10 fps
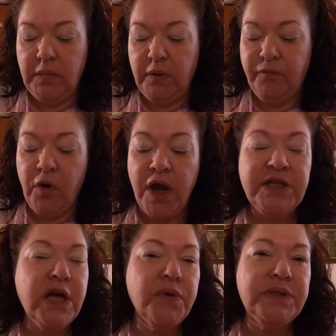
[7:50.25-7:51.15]
if your
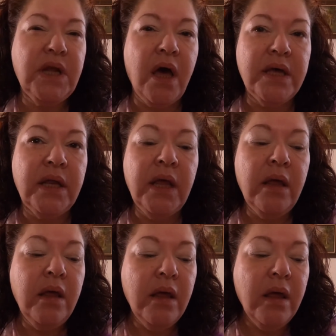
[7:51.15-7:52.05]
eyeshadow is not
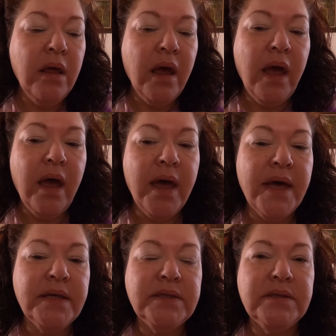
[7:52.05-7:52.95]

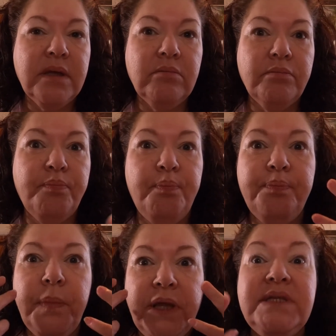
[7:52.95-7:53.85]
as
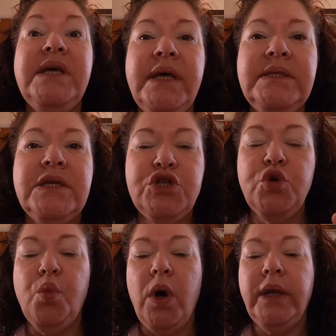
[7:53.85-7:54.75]
intense as
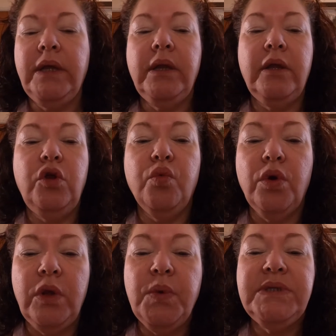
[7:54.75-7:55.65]
you want it, and you
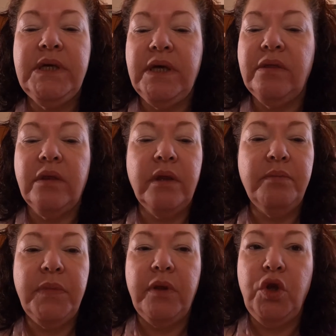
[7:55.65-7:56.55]
really want to get
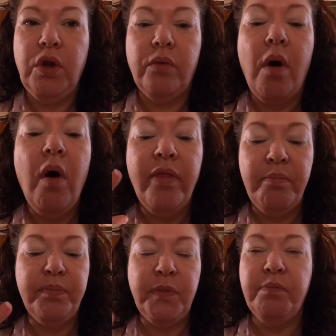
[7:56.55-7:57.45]
the you know, all the
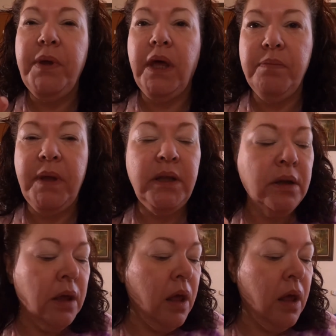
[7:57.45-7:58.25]
pigment,